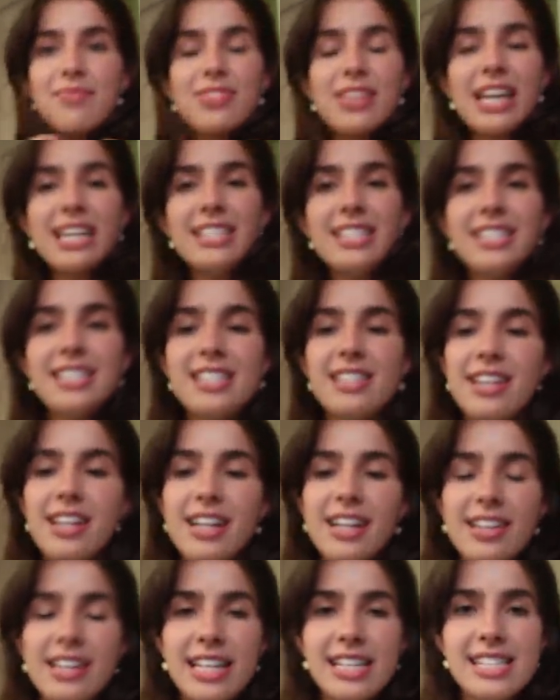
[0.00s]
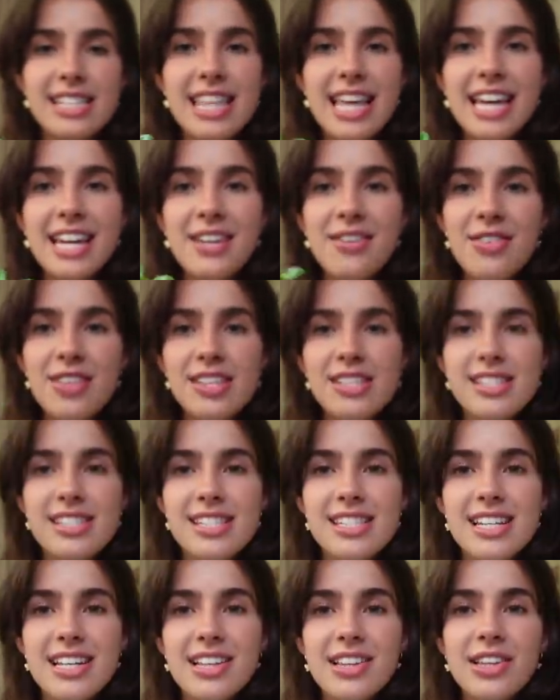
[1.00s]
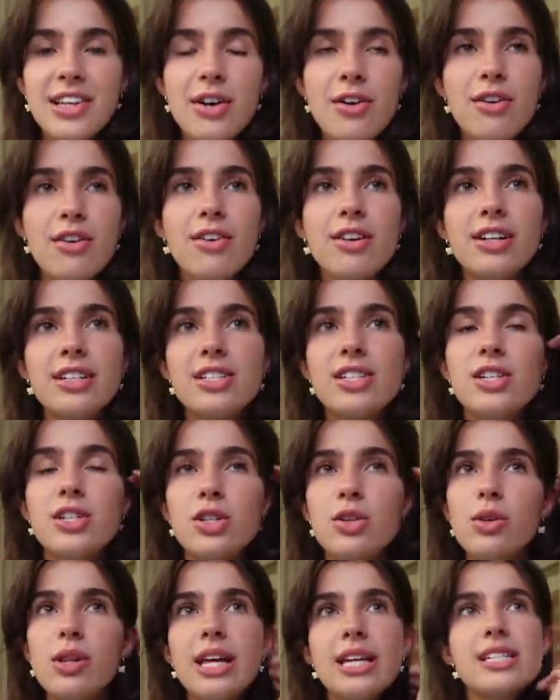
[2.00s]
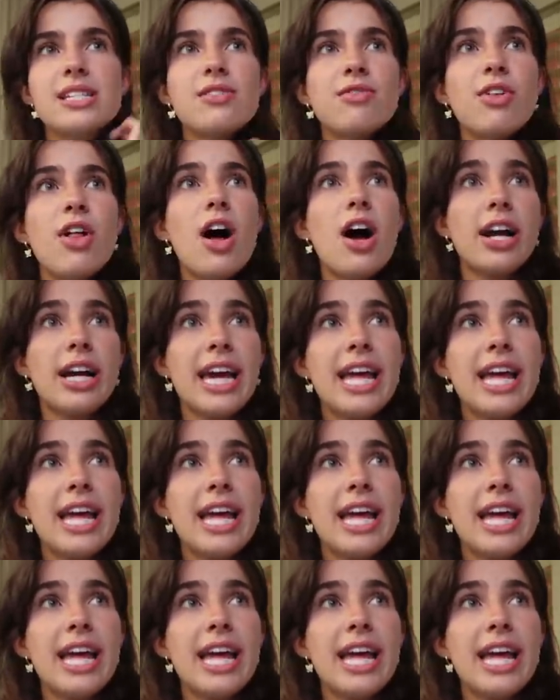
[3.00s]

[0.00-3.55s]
that's that's the end of this little to-do list vlog.